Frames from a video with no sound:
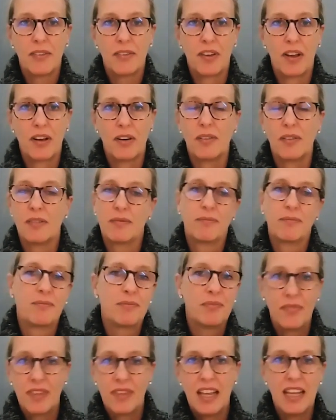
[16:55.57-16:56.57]
So
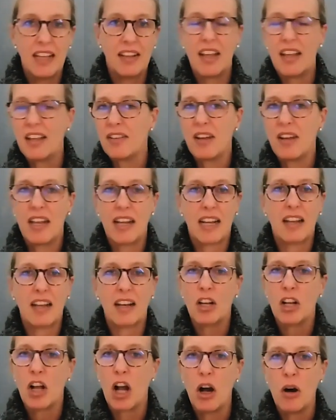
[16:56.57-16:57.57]
It can